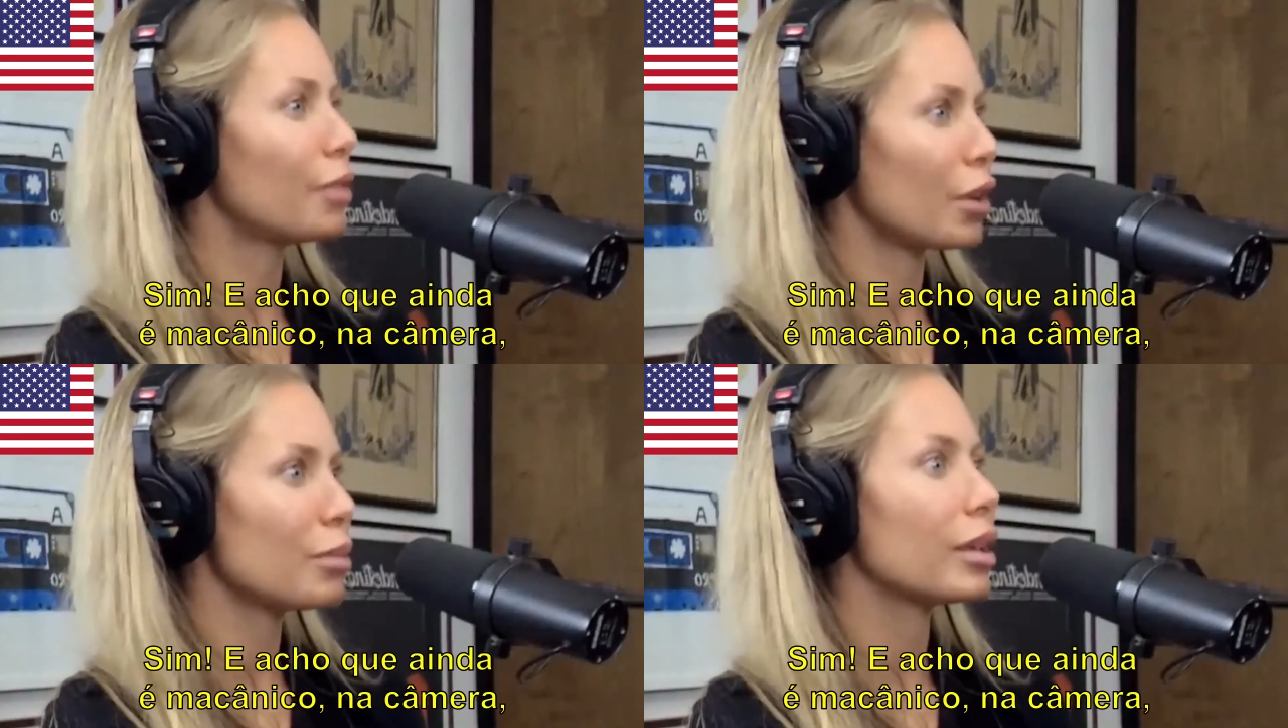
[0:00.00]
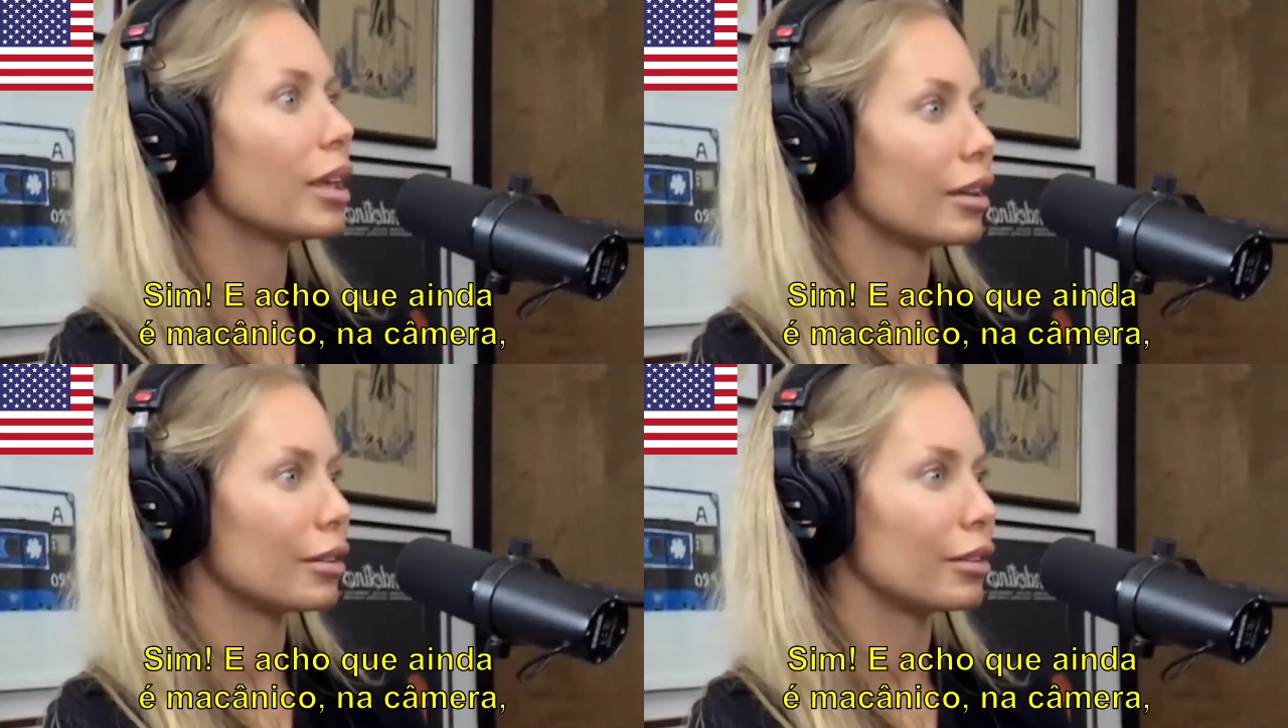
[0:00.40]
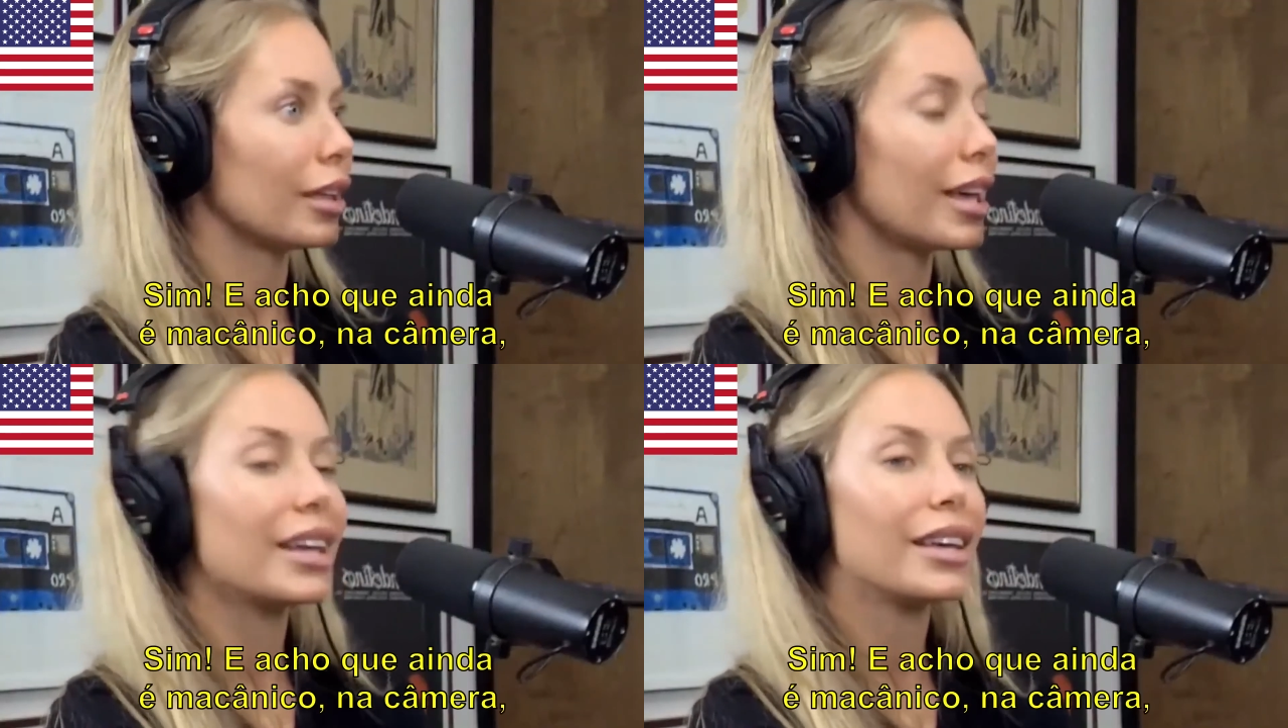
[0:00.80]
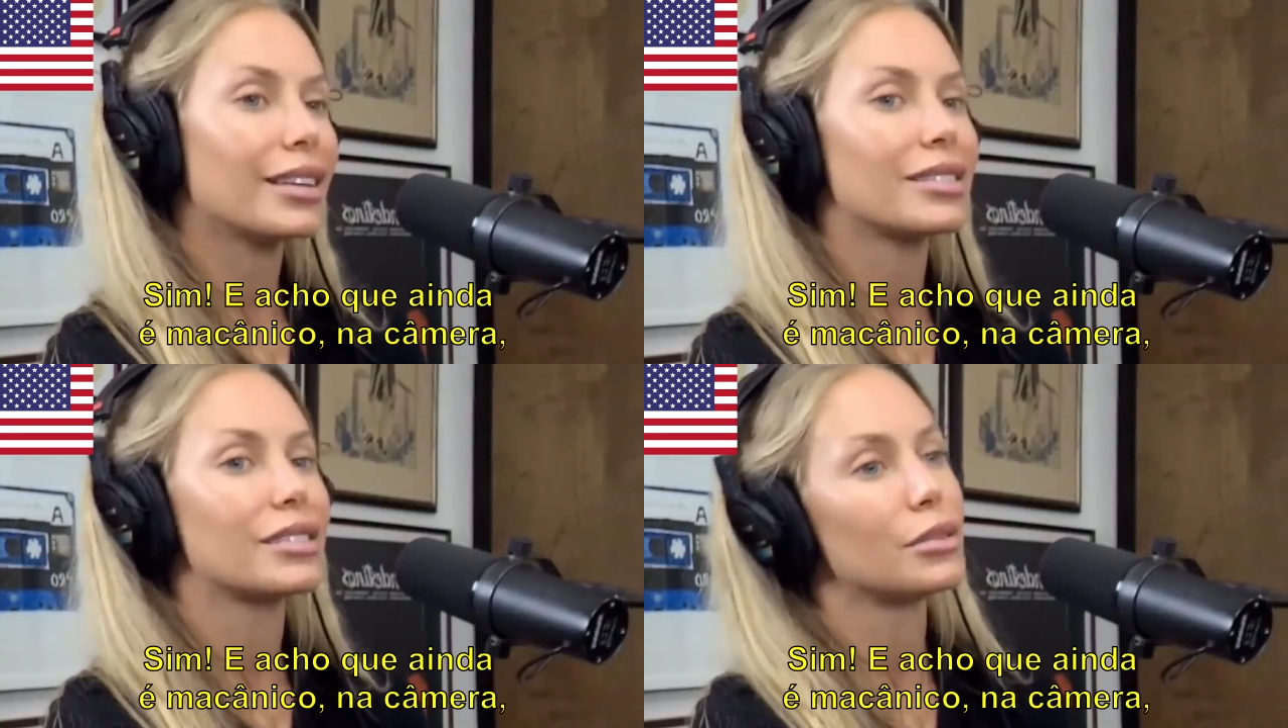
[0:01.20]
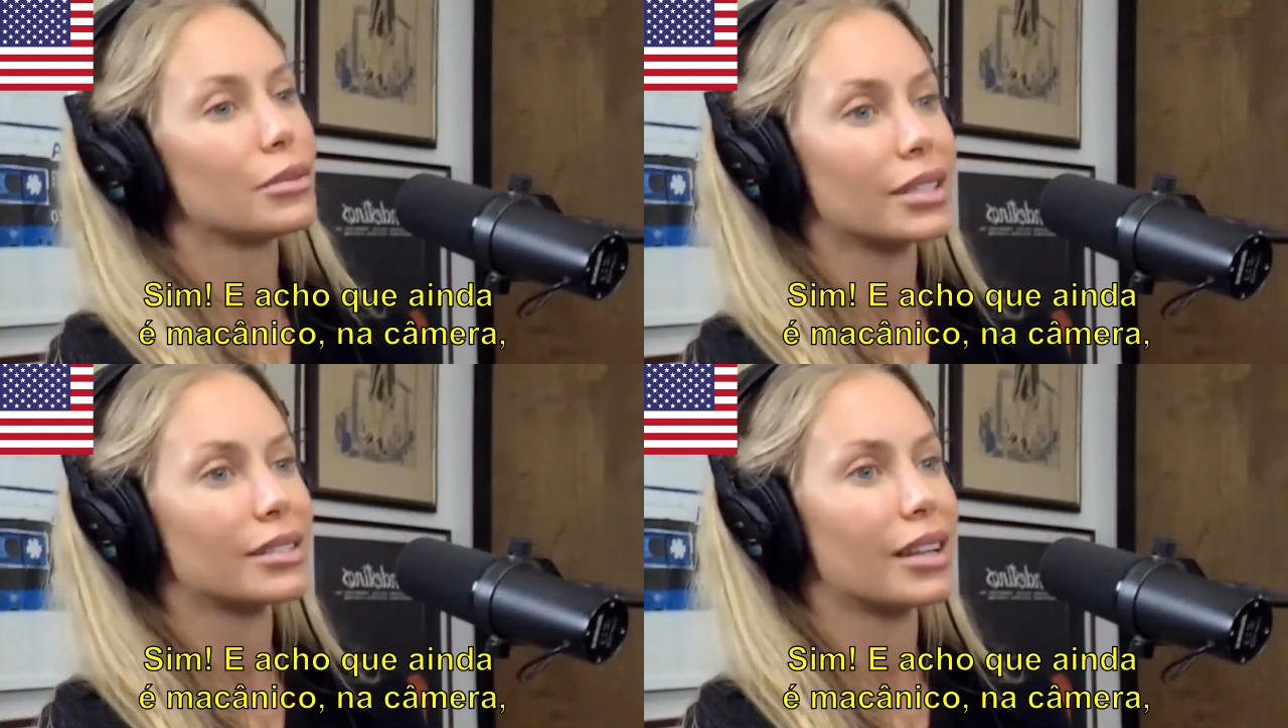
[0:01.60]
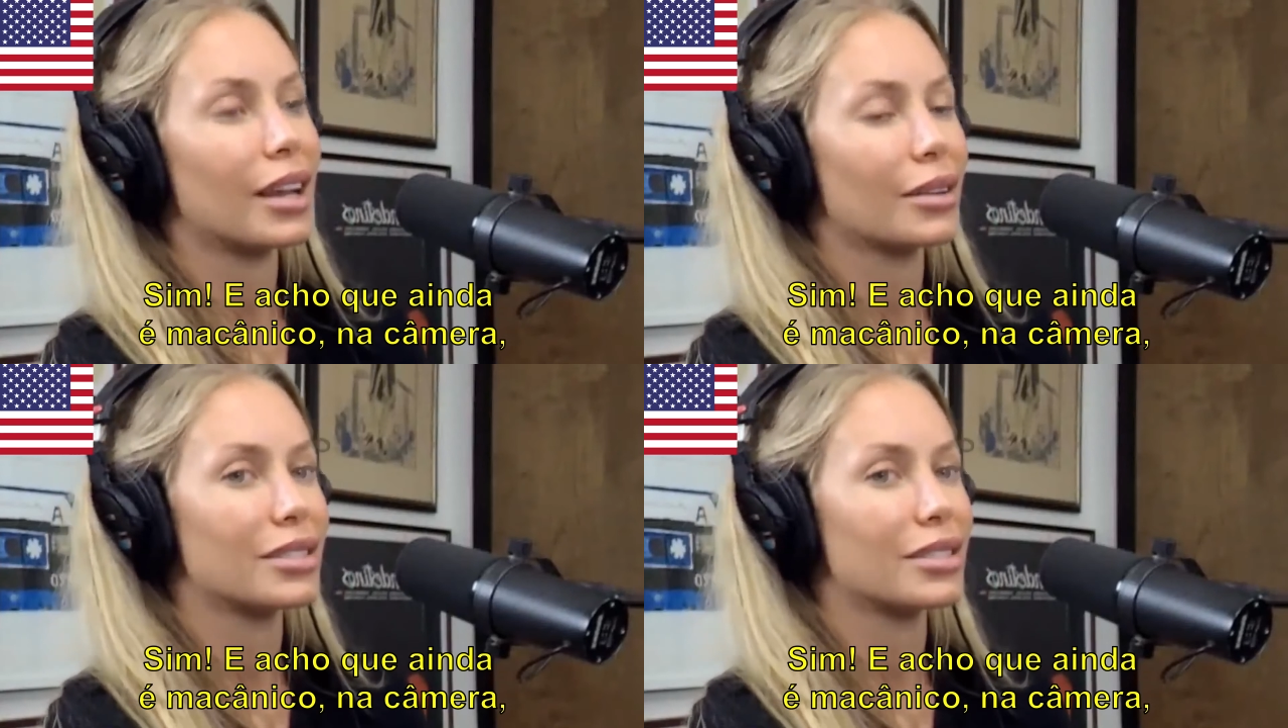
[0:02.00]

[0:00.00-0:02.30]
very mechanical. And I guess to an extent now